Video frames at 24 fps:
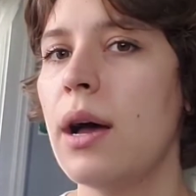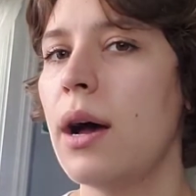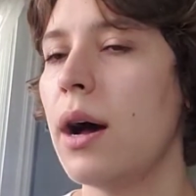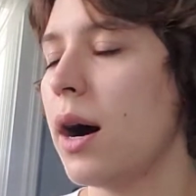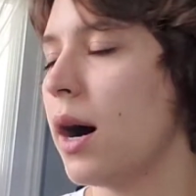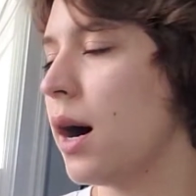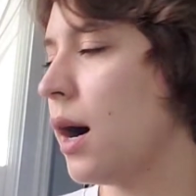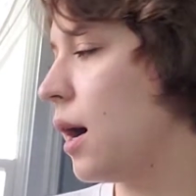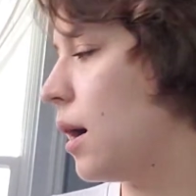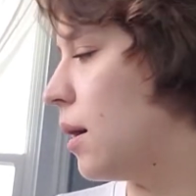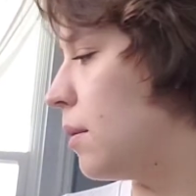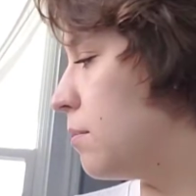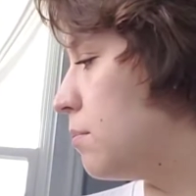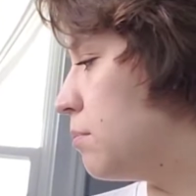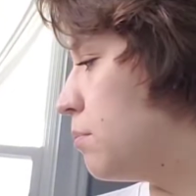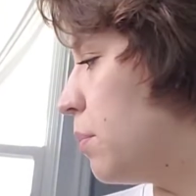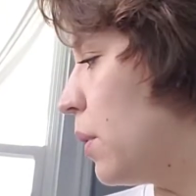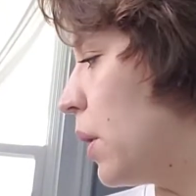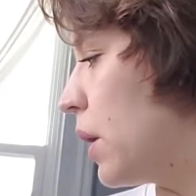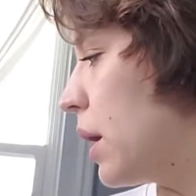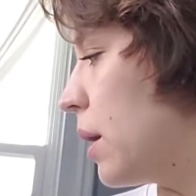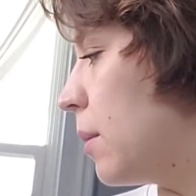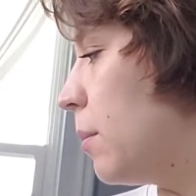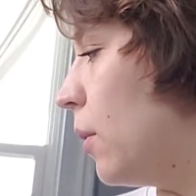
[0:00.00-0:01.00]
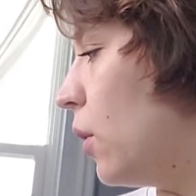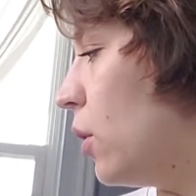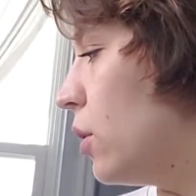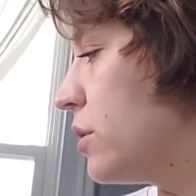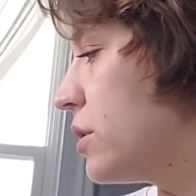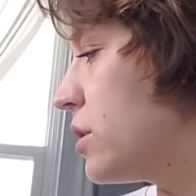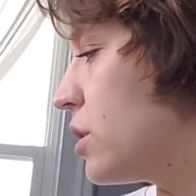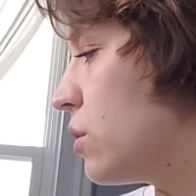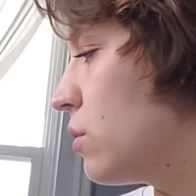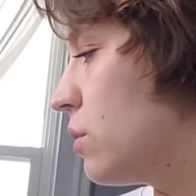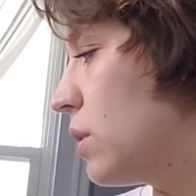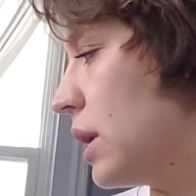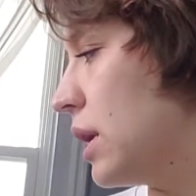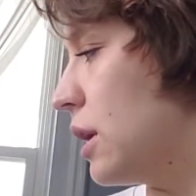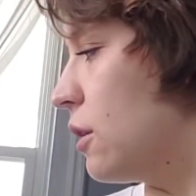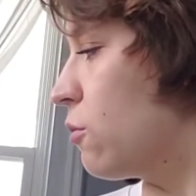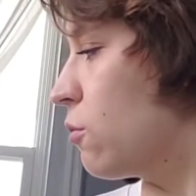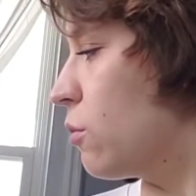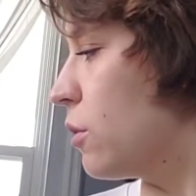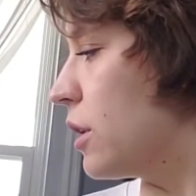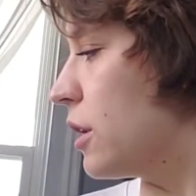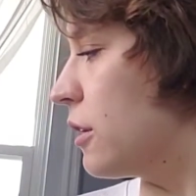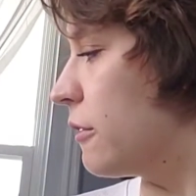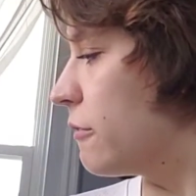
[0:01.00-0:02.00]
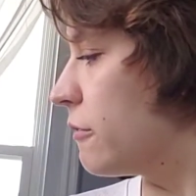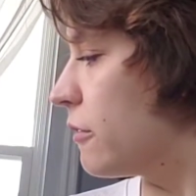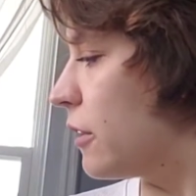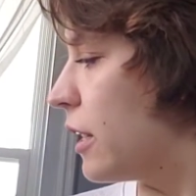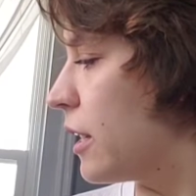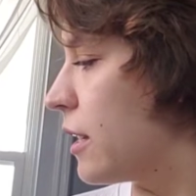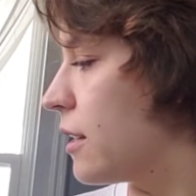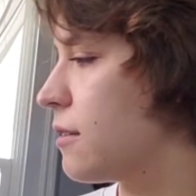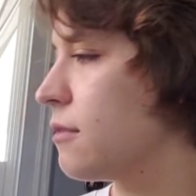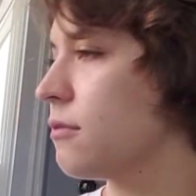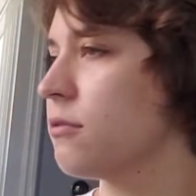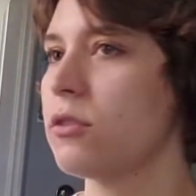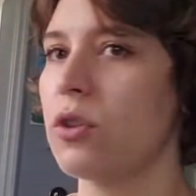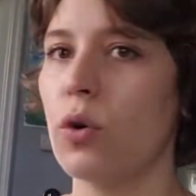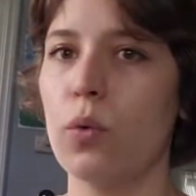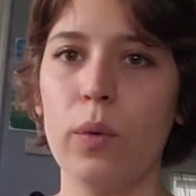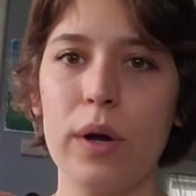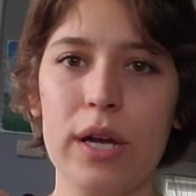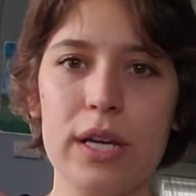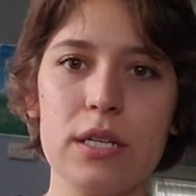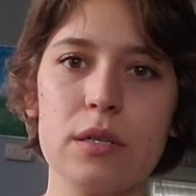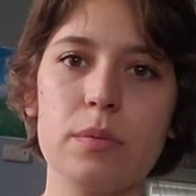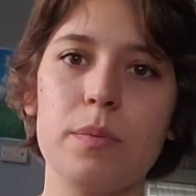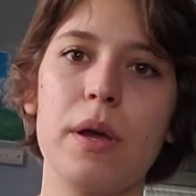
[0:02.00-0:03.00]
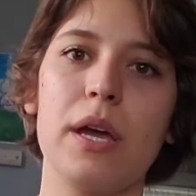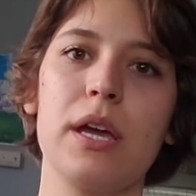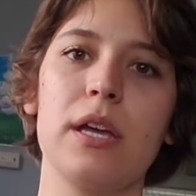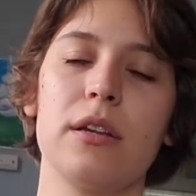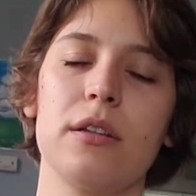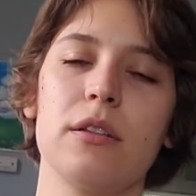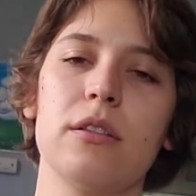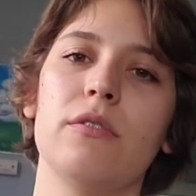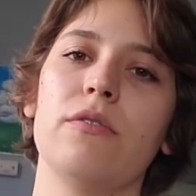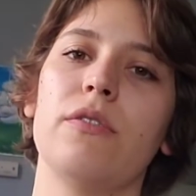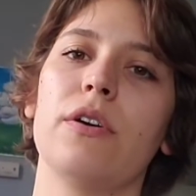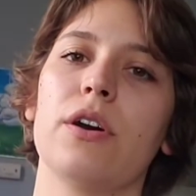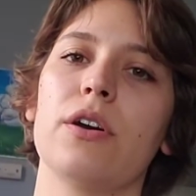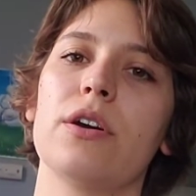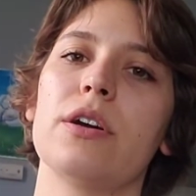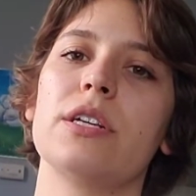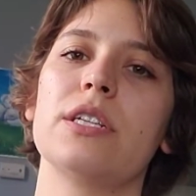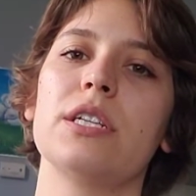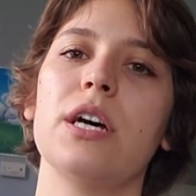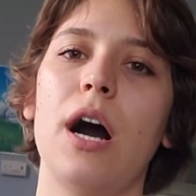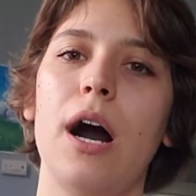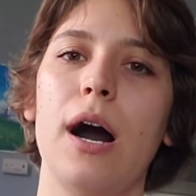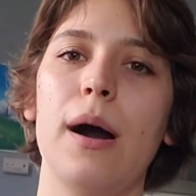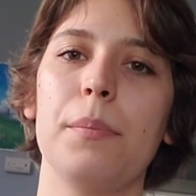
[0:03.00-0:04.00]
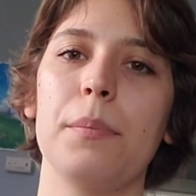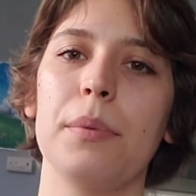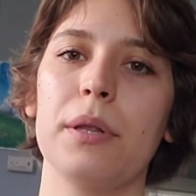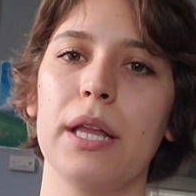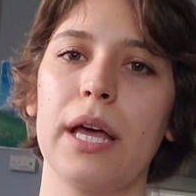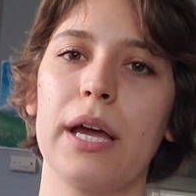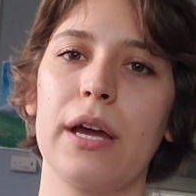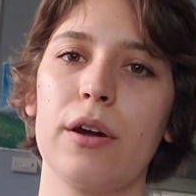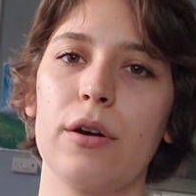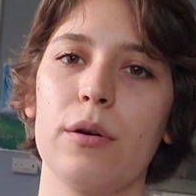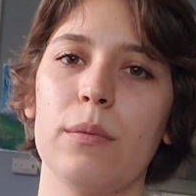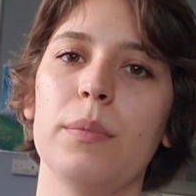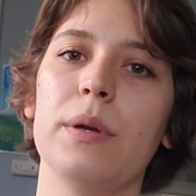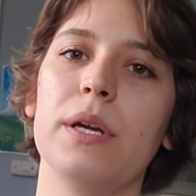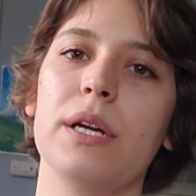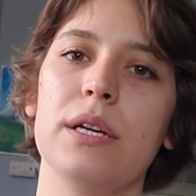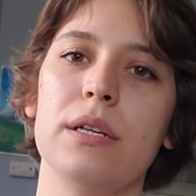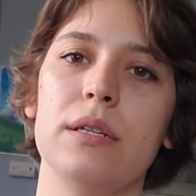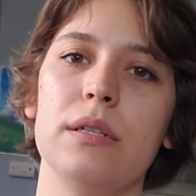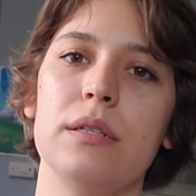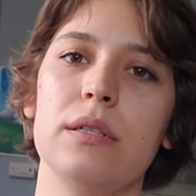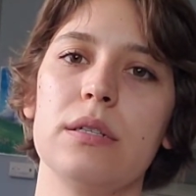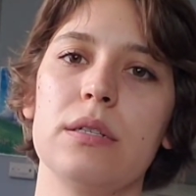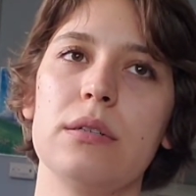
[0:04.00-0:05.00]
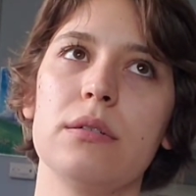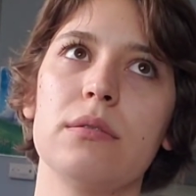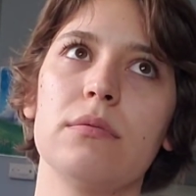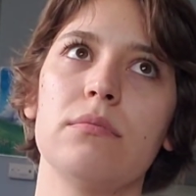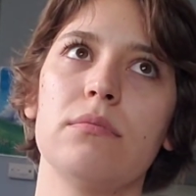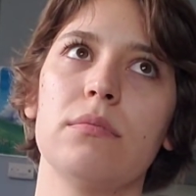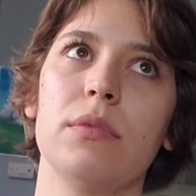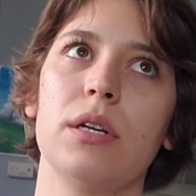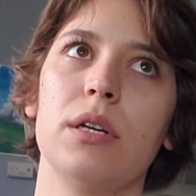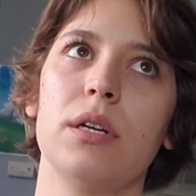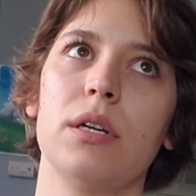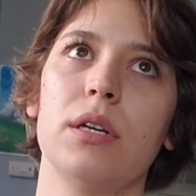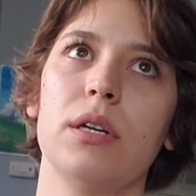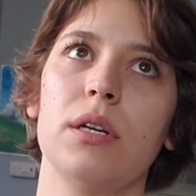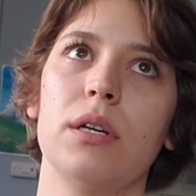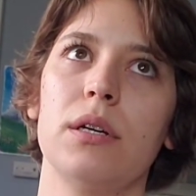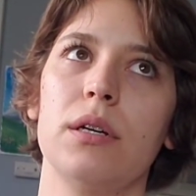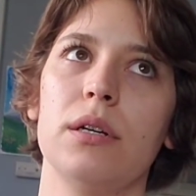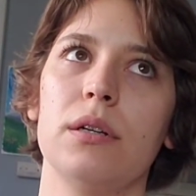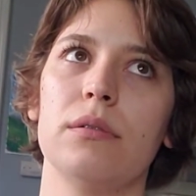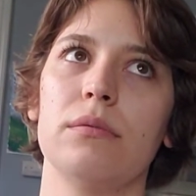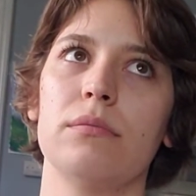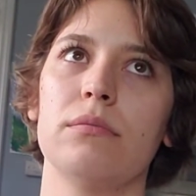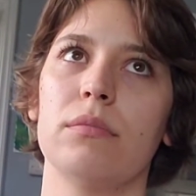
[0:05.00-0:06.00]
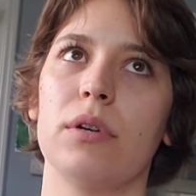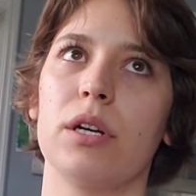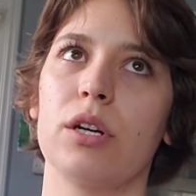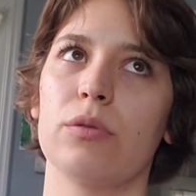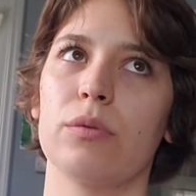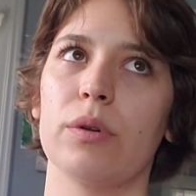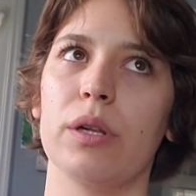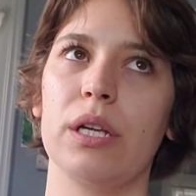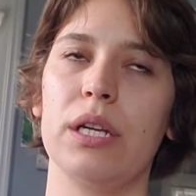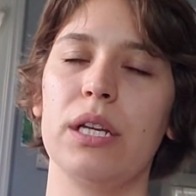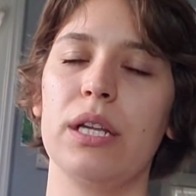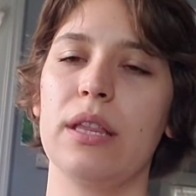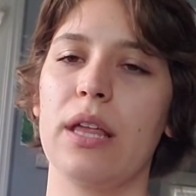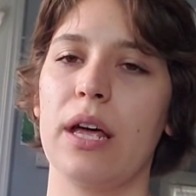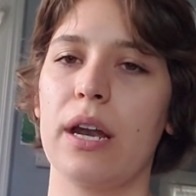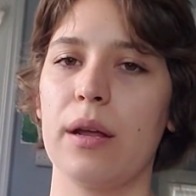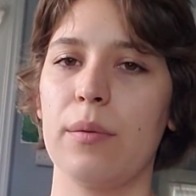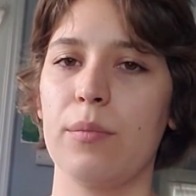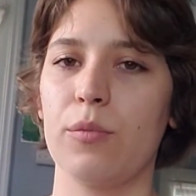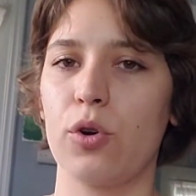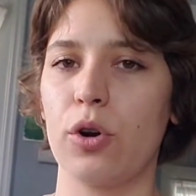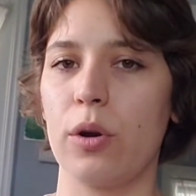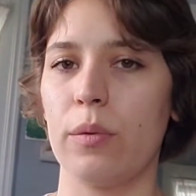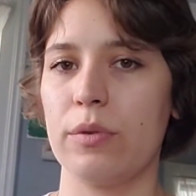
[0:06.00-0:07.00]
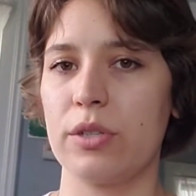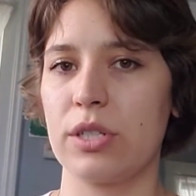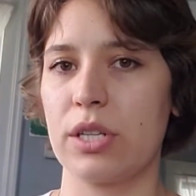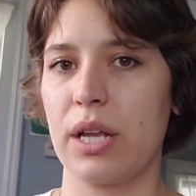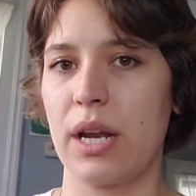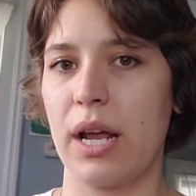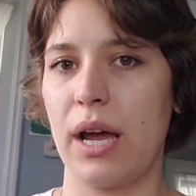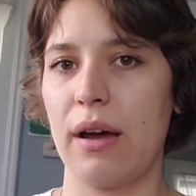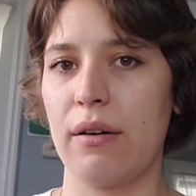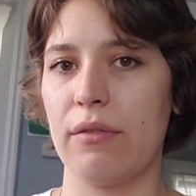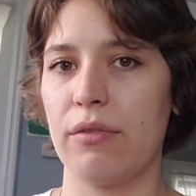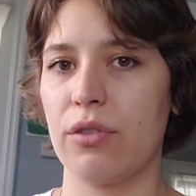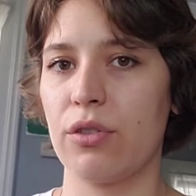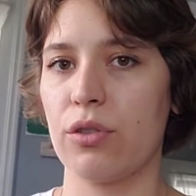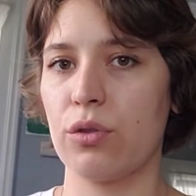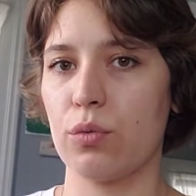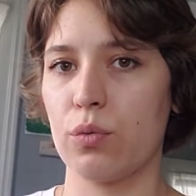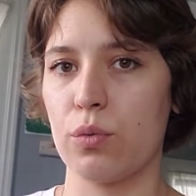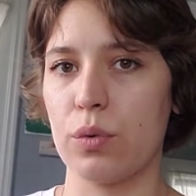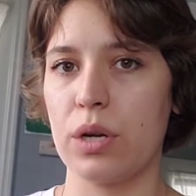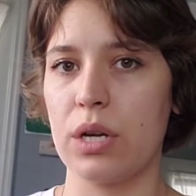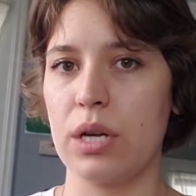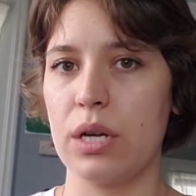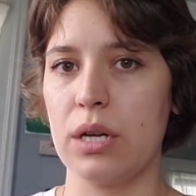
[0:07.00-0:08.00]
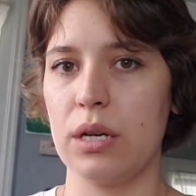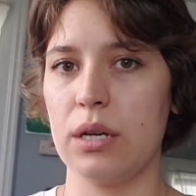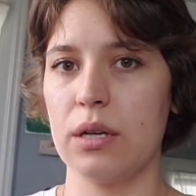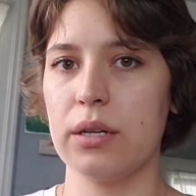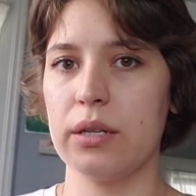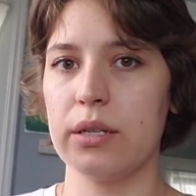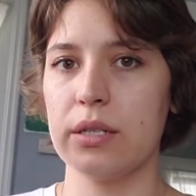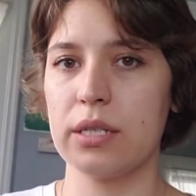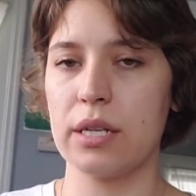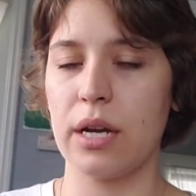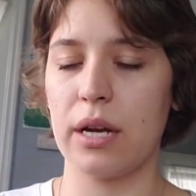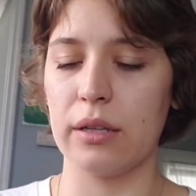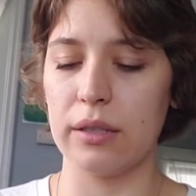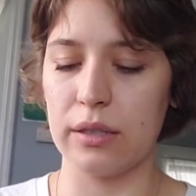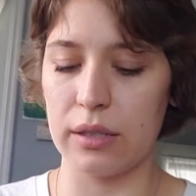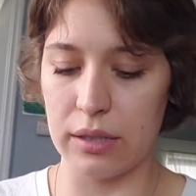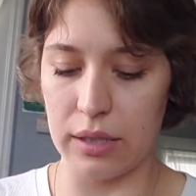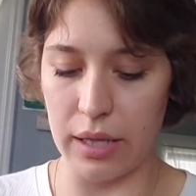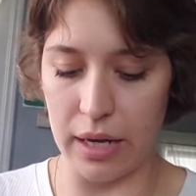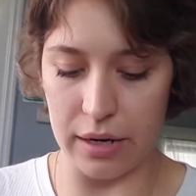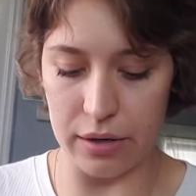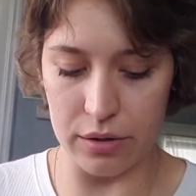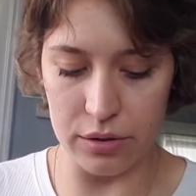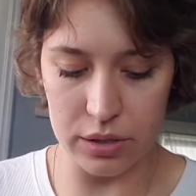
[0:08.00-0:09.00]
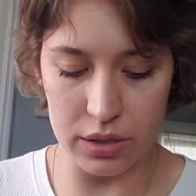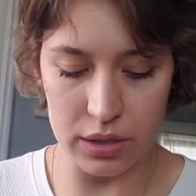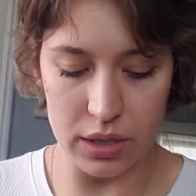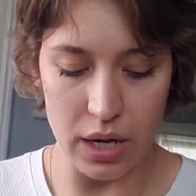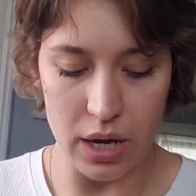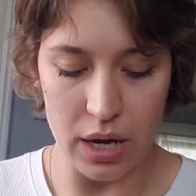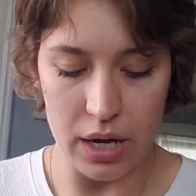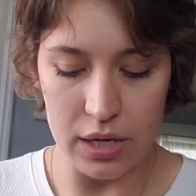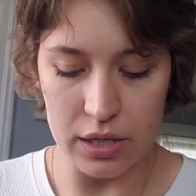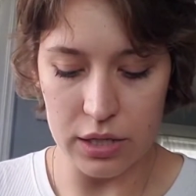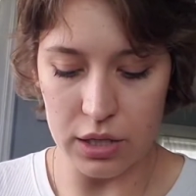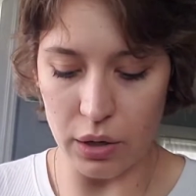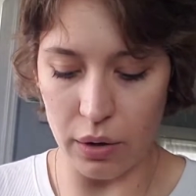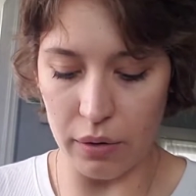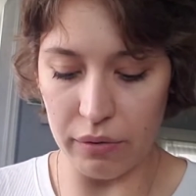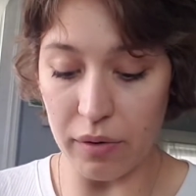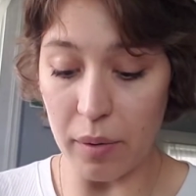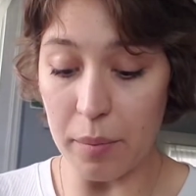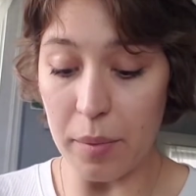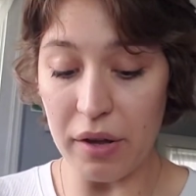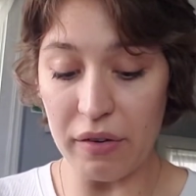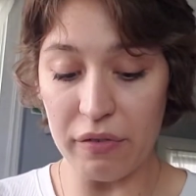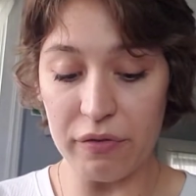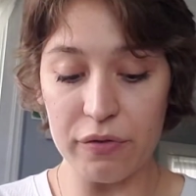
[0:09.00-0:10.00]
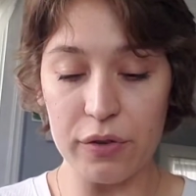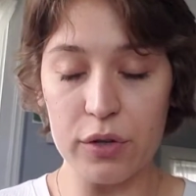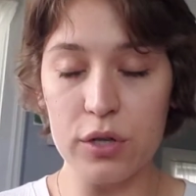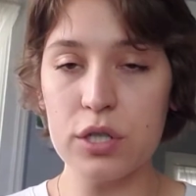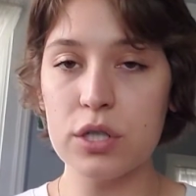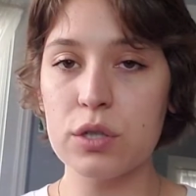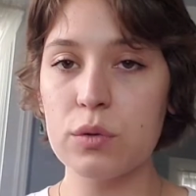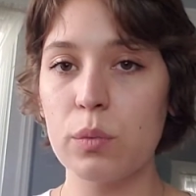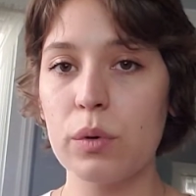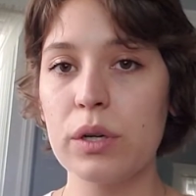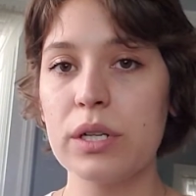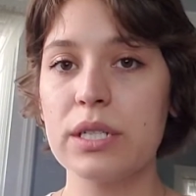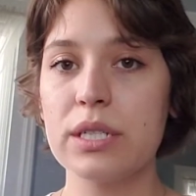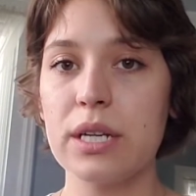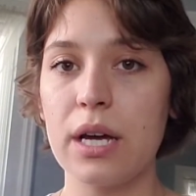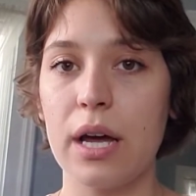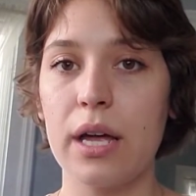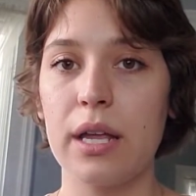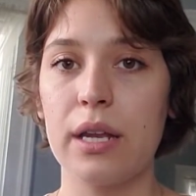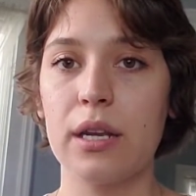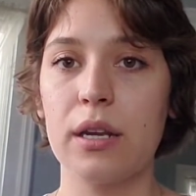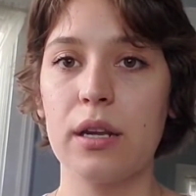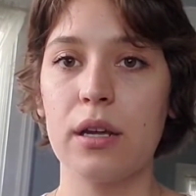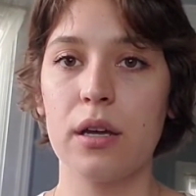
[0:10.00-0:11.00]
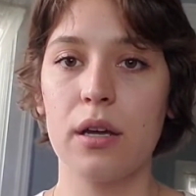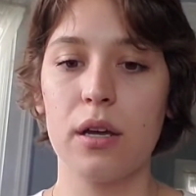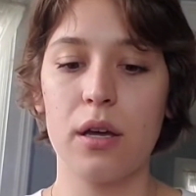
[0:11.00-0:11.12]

But I'm also getting rid of like the waistband in the very top layer because I don't really need that anymore. I'm just going to have 3 solid layers. So I've got my first one done.